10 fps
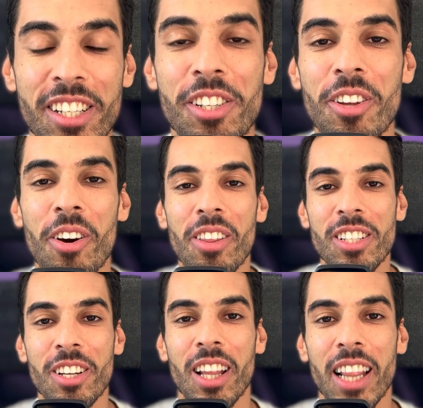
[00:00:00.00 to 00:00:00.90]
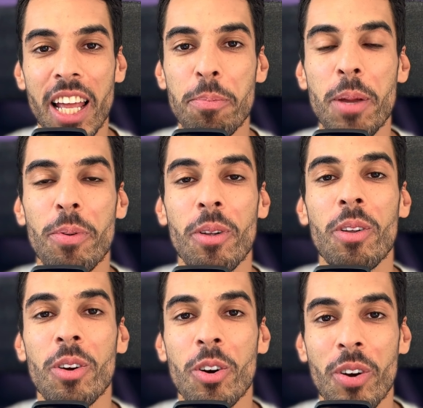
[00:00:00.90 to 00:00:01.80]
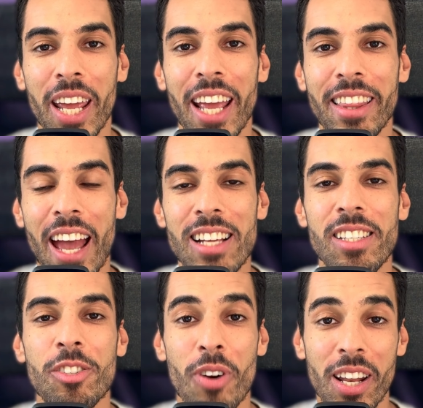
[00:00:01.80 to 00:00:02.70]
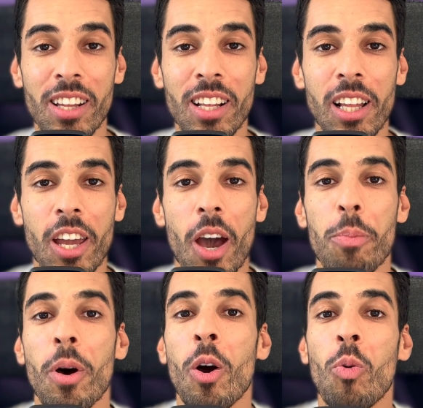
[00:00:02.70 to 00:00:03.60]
Did you know that you can let people create tasks straight in ClickUp